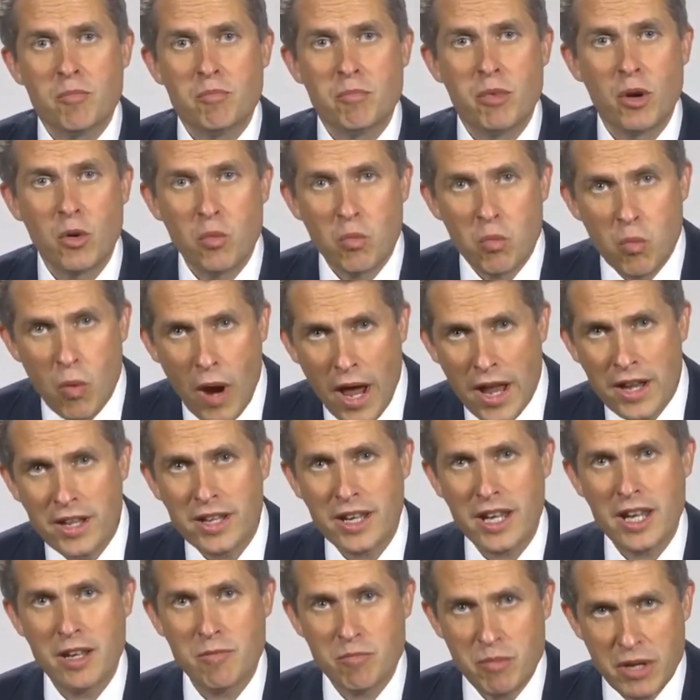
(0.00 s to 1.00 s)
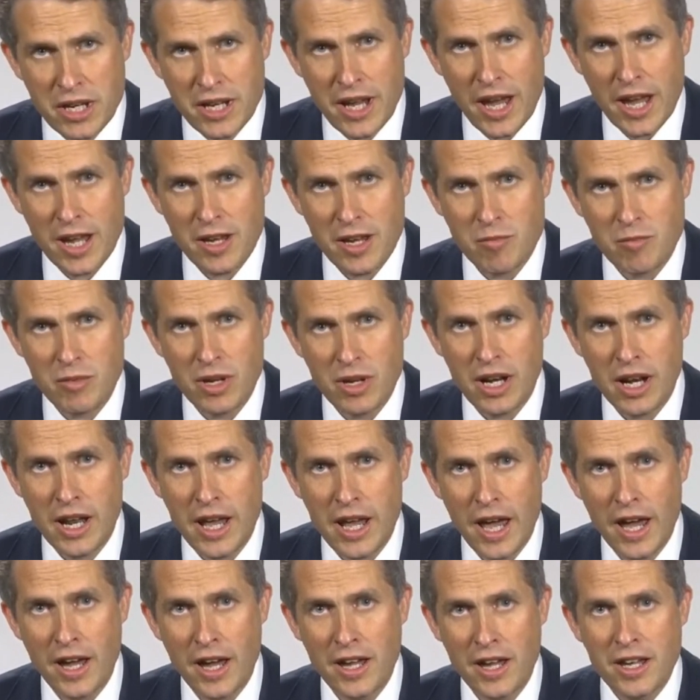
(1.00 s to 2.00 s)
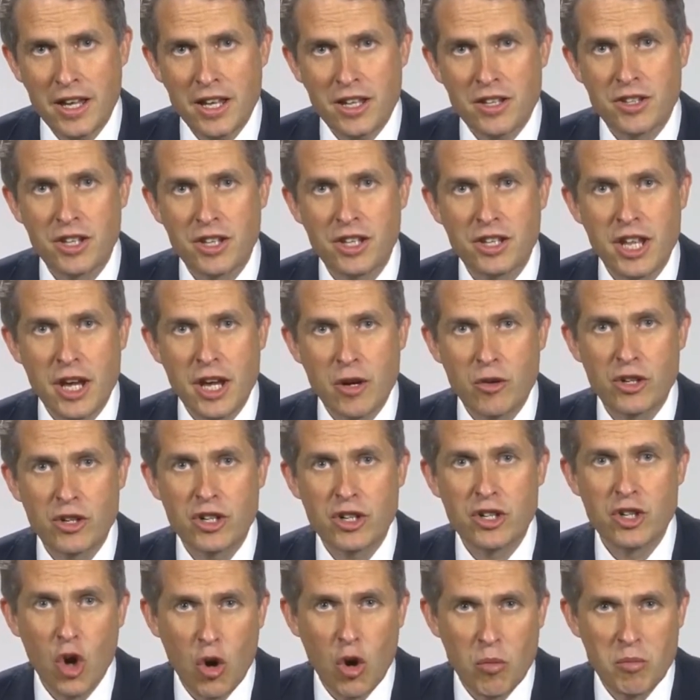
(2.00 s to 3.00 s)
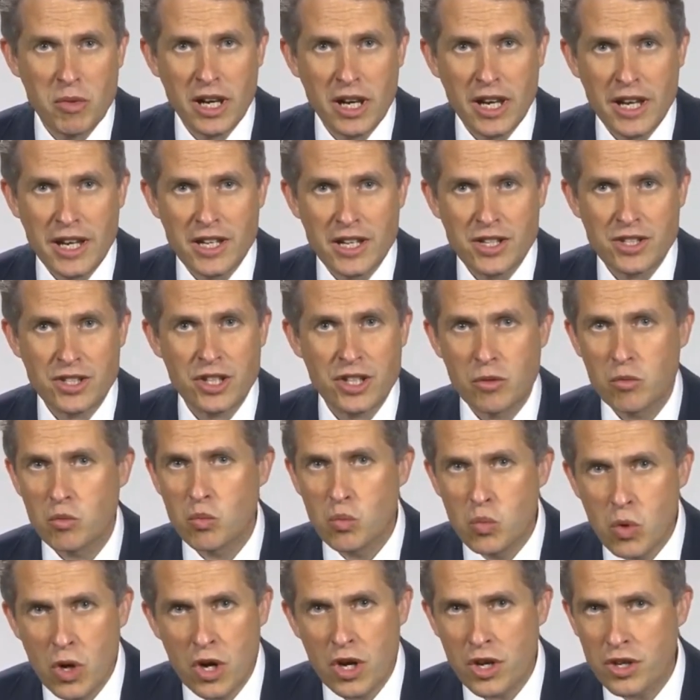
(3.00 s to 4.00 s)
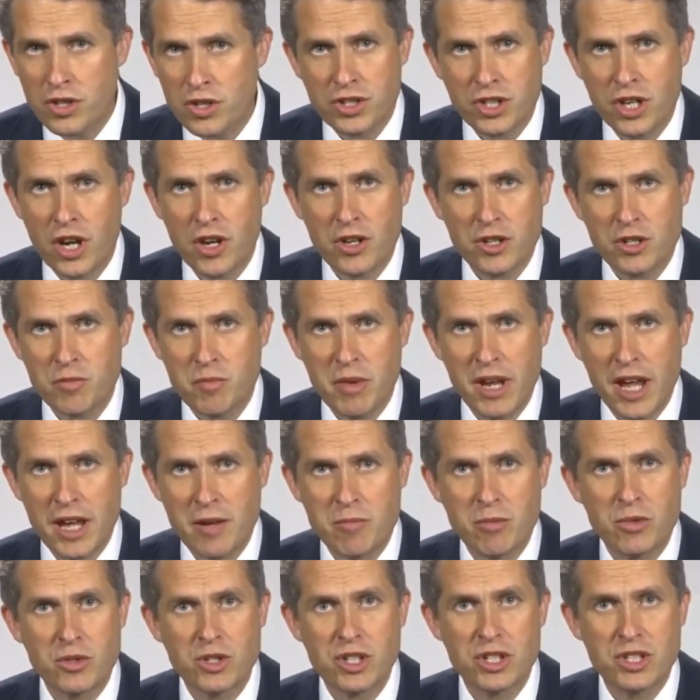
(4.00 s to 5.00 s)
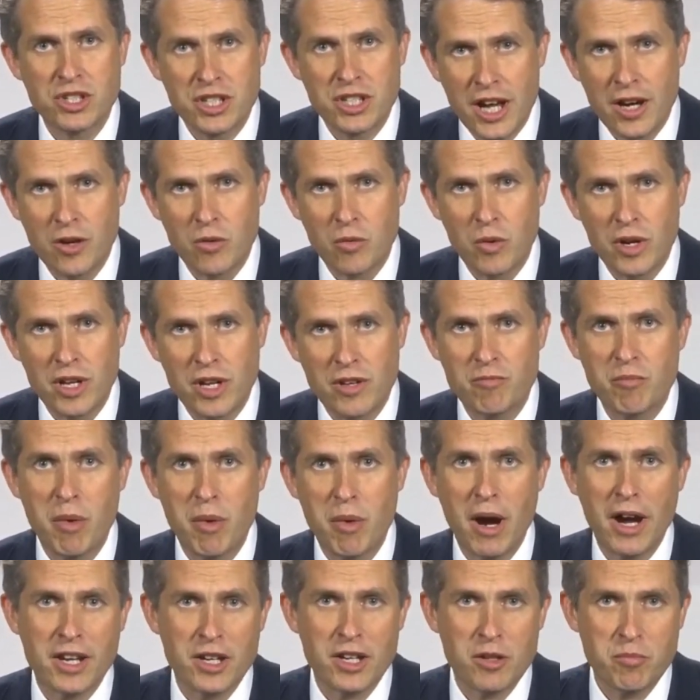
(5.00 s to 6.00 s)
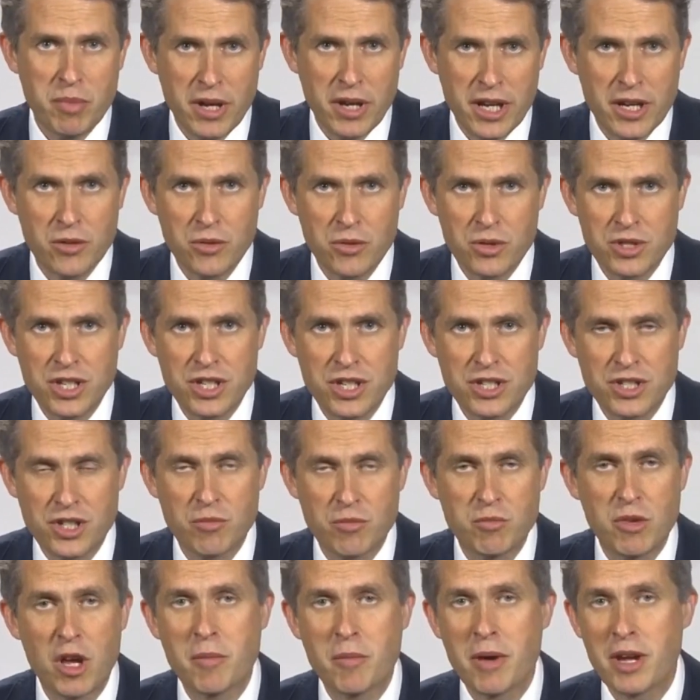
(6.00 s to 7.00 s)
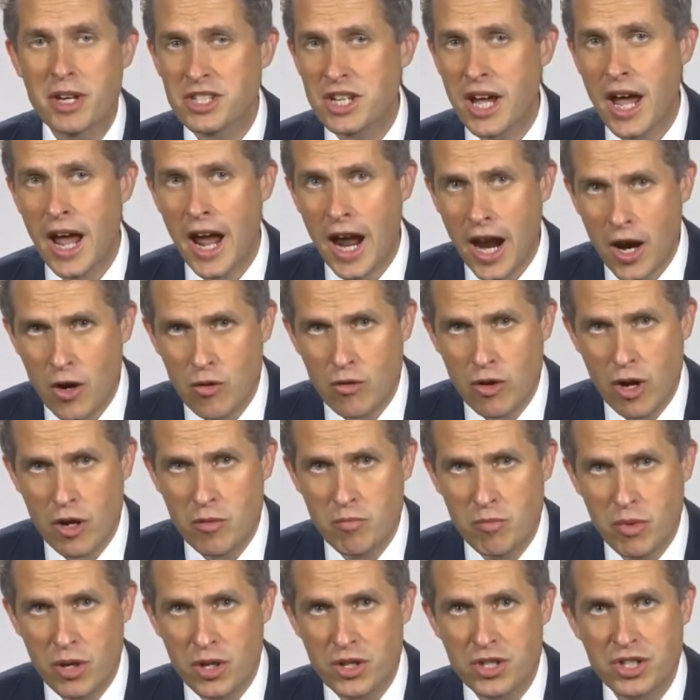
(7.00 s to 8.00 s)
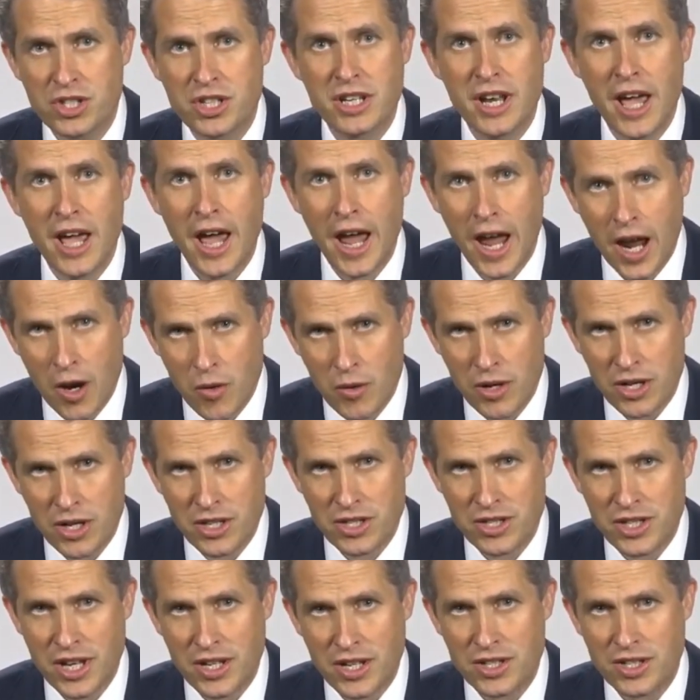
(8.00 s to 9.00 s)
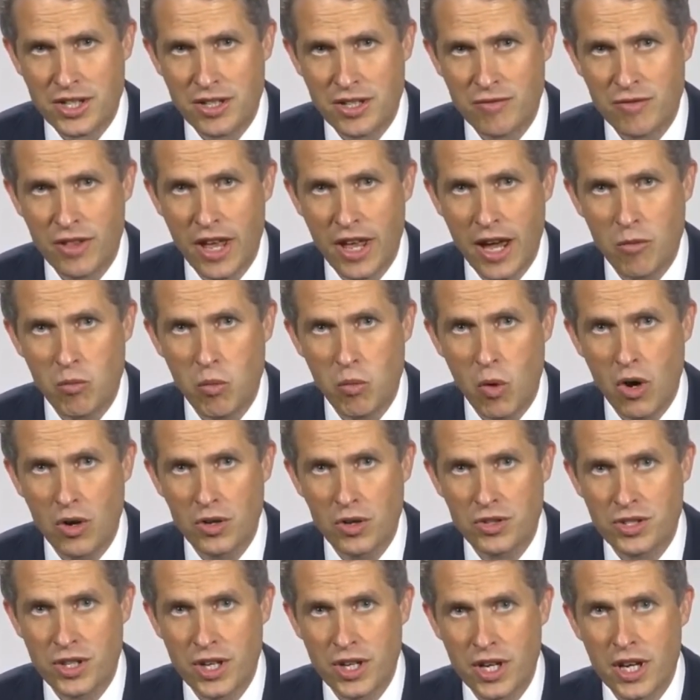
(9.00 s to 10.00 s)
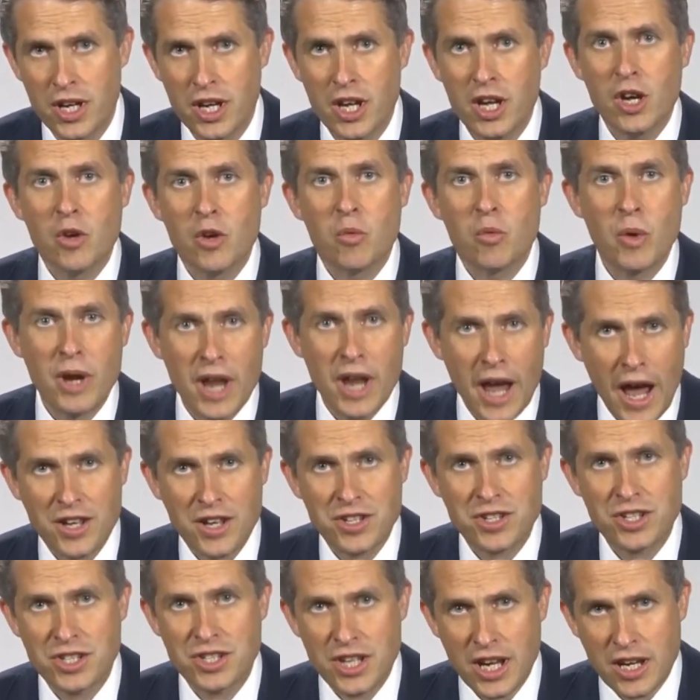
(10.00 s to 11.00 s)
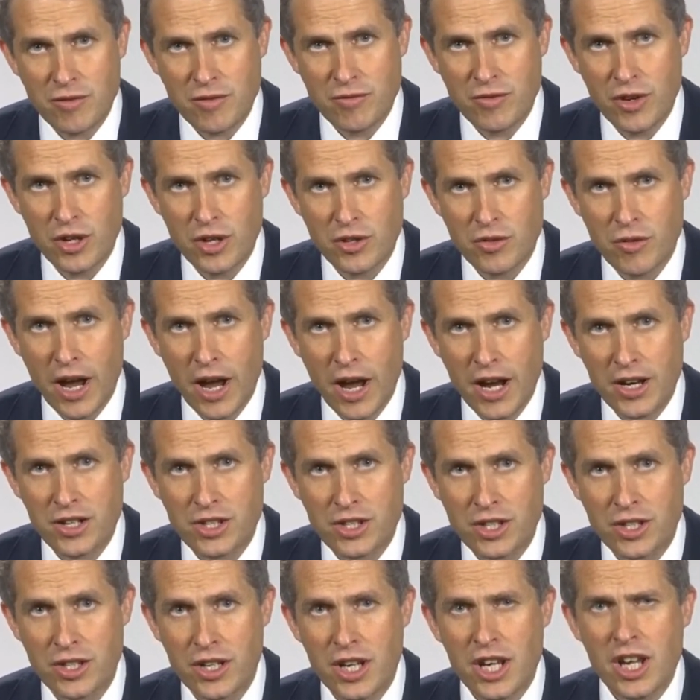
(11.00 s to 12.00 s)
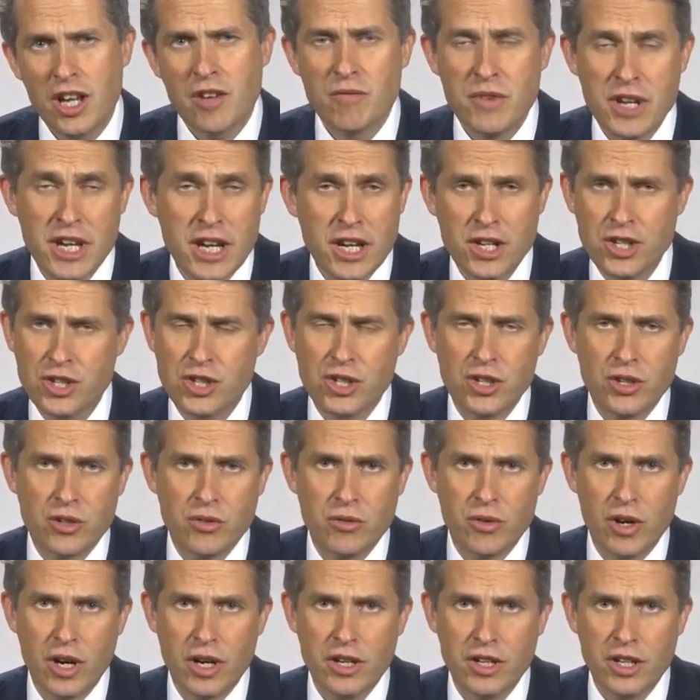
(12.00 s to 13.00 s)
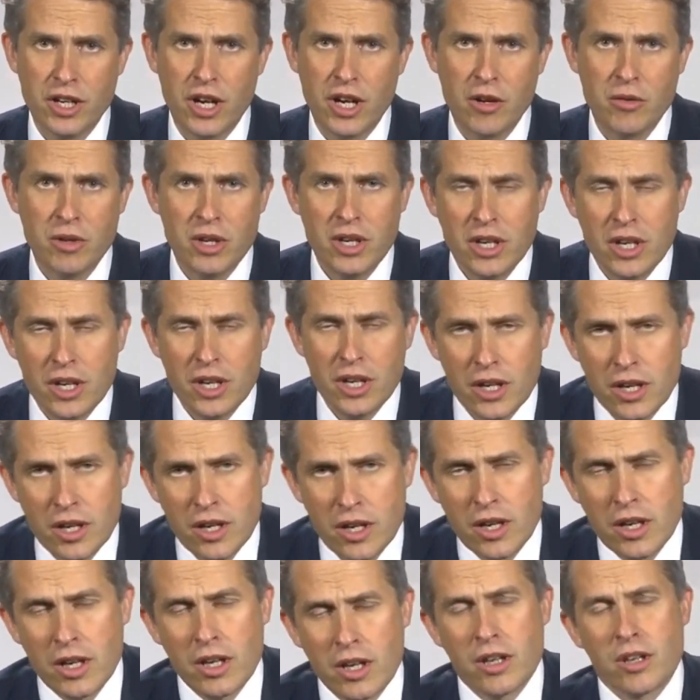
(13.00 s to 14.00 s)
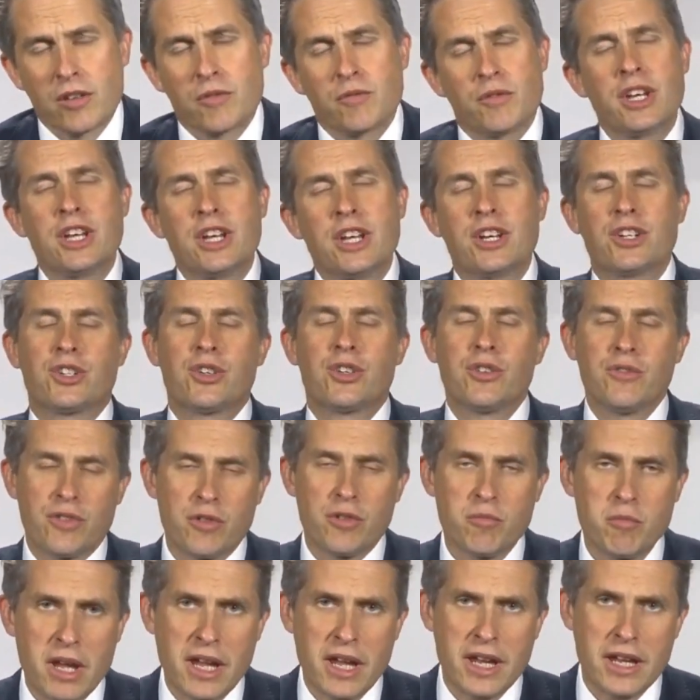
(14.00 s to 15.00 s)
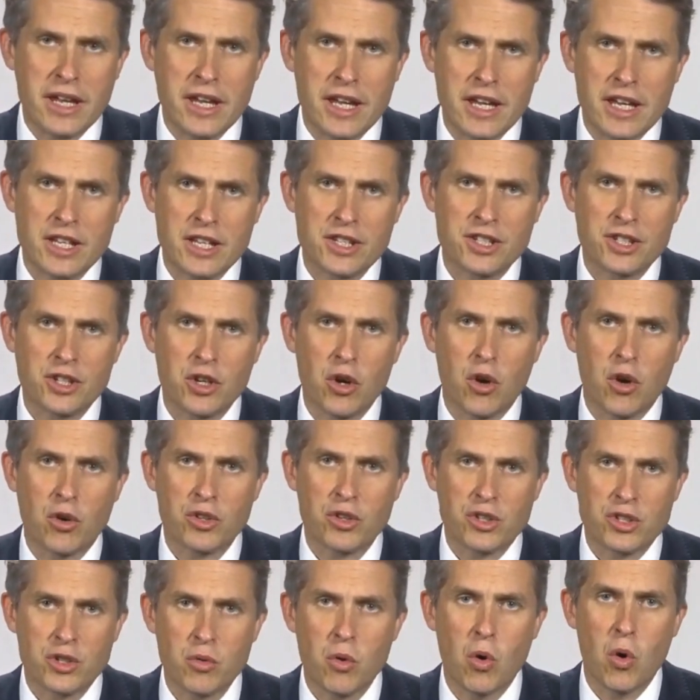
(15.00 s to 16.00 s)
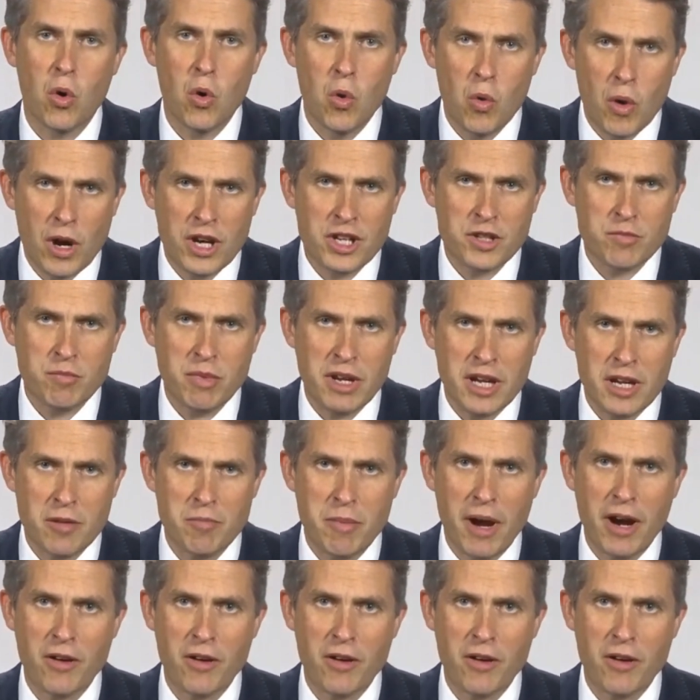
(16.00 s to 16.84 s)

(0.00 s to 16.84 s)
But when it became clear that there were anomalies that weren't going to be able to be dealt with by an appeal system, no matter how robust and how extensive that was, we had to take further action. The issue, the issue for me is got to always be